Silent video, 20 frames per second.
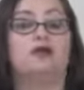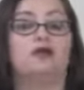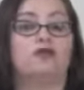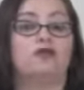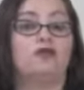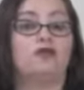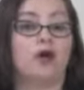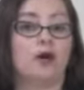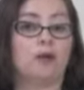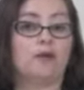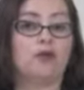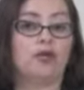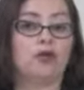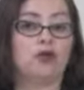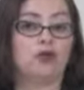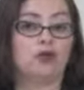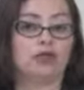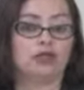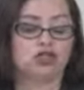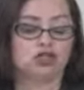from the
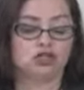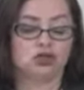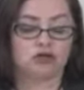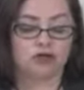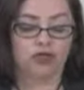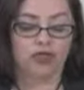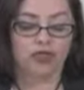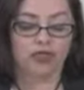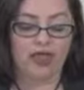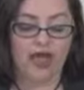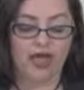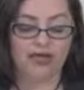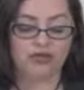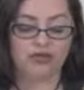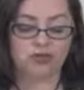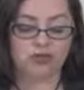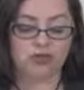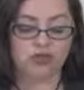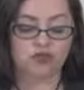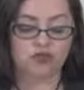original.
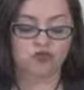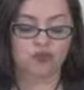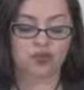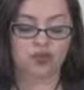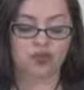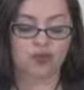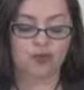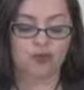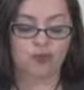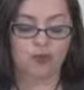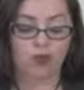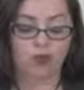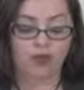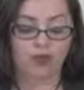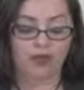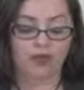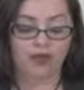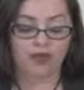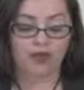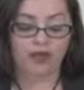That's what's really
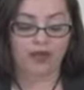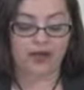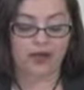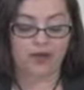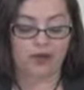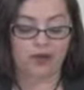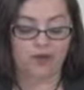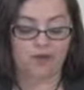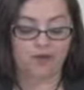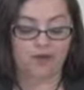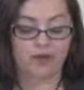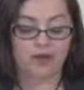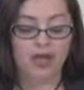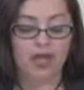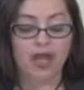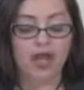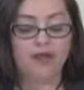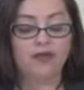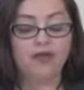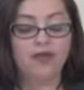important there.
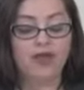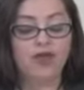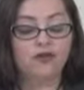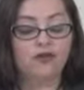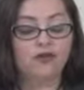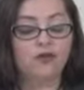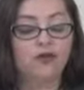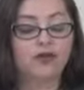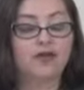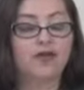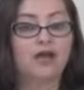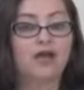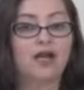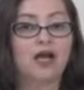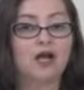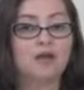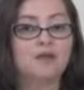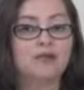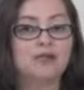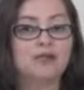The other thing that
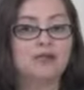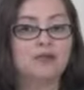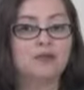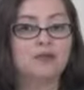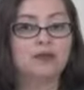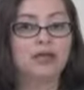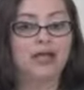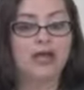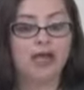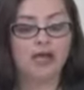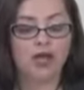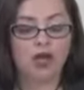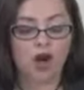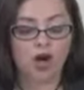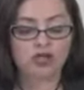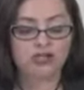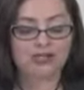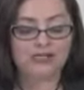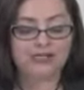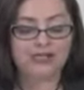comes into play
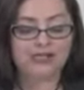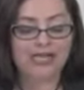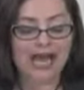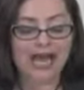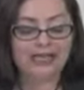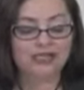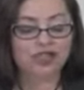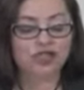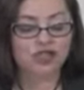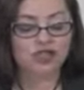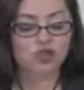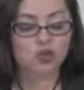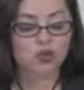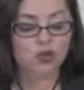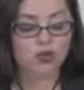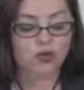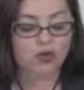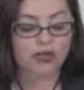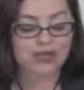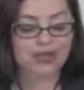are
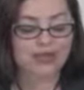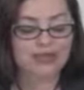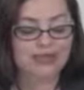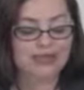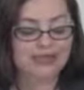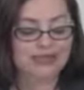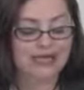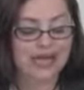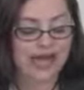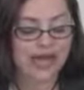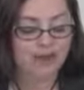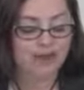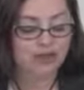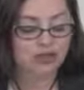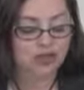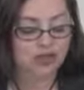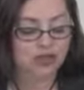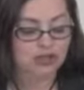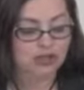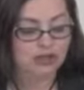statutory
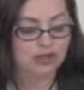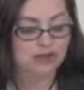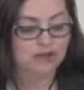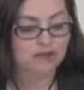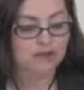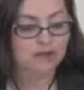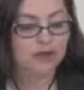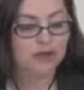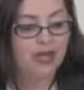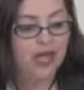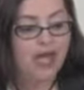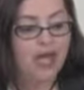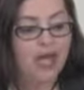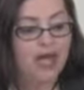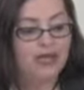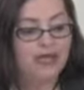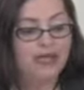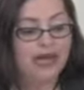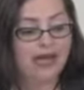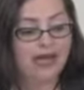damages.
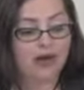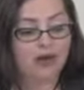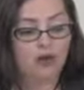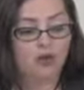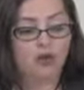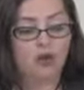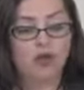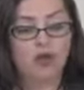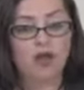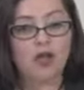Now,